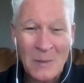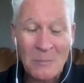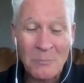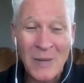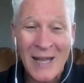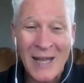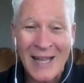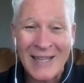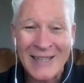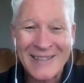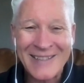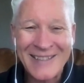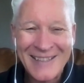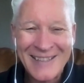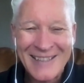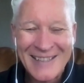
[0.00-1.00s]

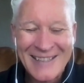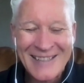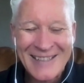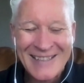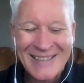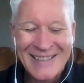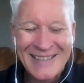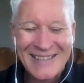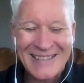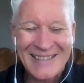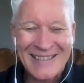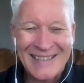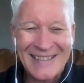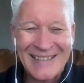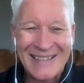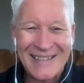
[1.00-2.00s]
But
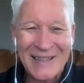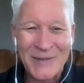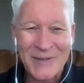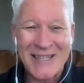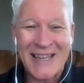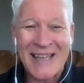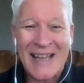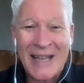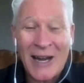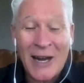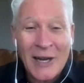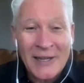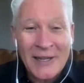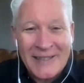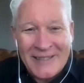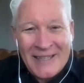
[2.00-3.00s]
there was a guy
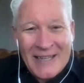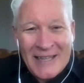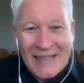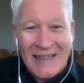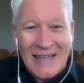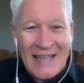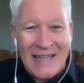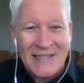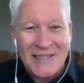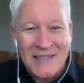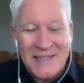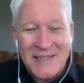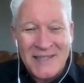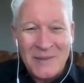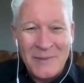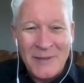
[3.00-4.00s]
auditing a class at
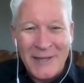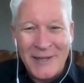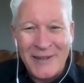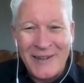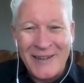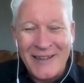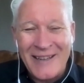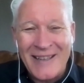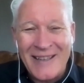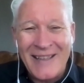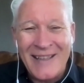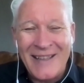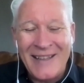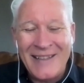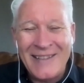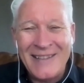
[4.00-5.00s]
seminary,
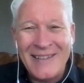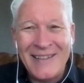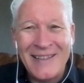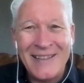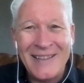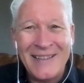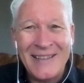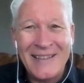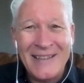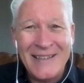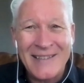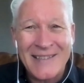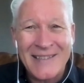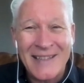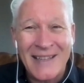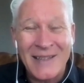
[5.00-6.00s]
and he
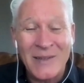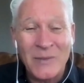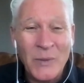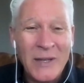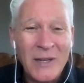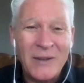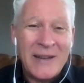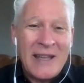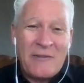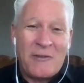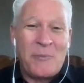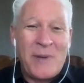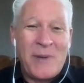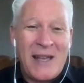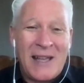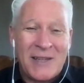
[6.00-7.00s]
said, we don't have a
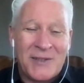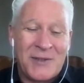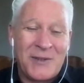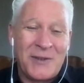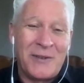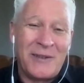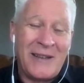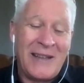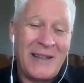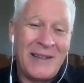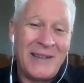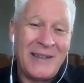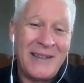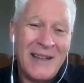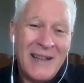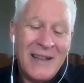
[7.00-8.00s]
pastor,
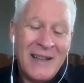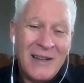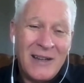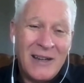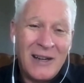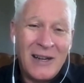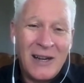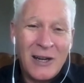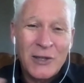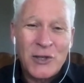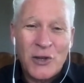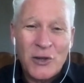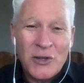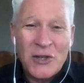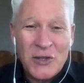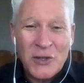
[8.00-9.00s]
and our
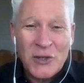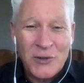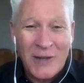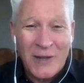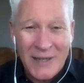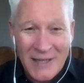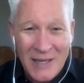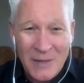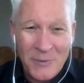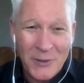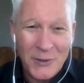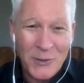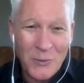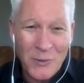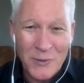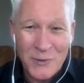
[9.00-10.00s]
church is just trying to keep the
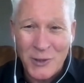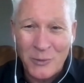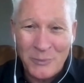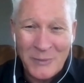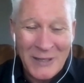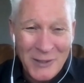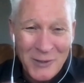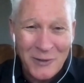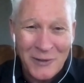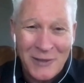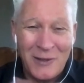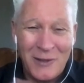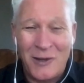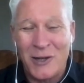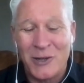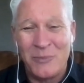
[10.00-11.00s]
doors open in North
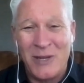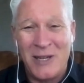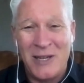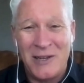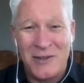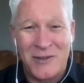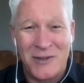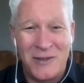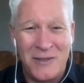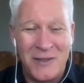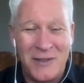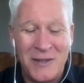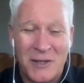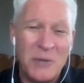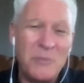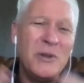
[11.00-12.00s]
Long Beach, and
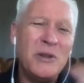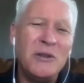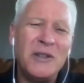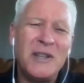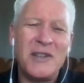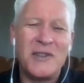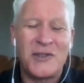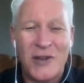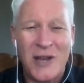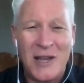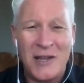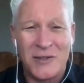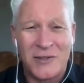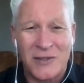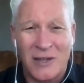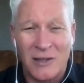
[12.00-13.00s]
the community's
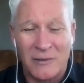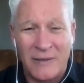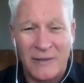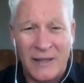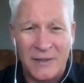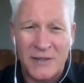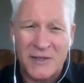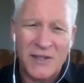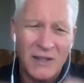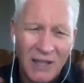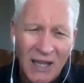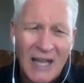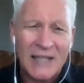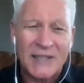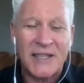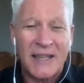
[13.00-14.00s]
changed all around us. There are
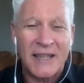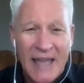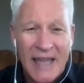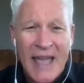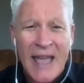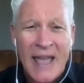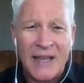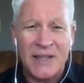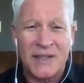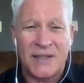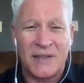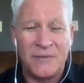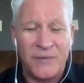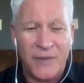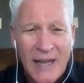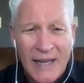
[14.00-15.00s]
lots of gangs
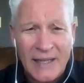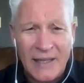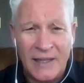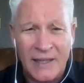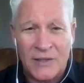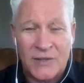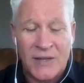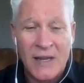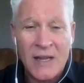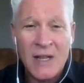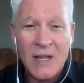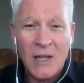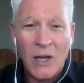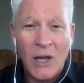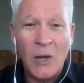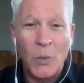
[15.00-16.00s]
and violence.
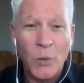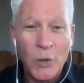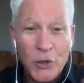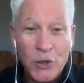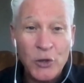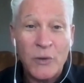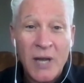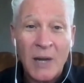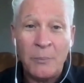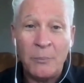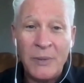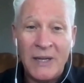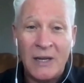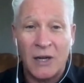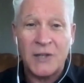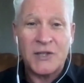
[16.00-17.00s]
Would you come
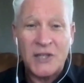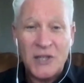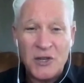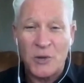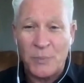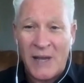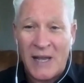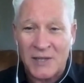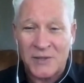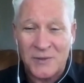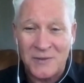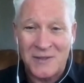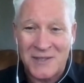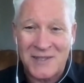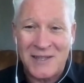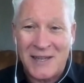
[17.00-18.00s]
be our senior
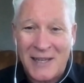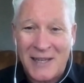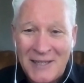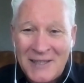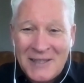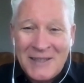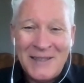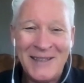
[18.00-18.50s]
pastor instead?